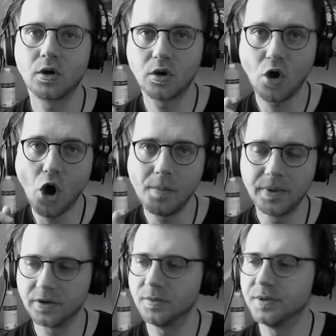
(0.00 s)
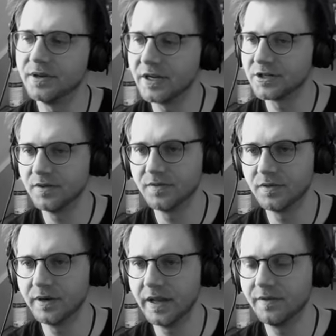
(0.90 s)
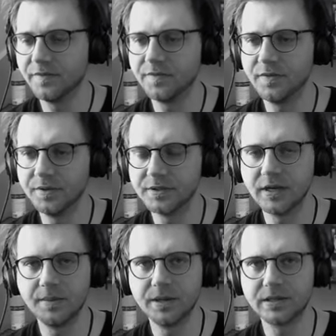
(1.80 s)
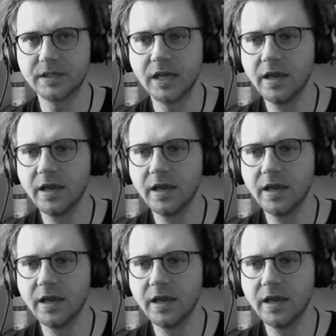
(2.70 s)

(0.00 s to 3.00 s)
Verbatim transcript: common computational fluid dynamics.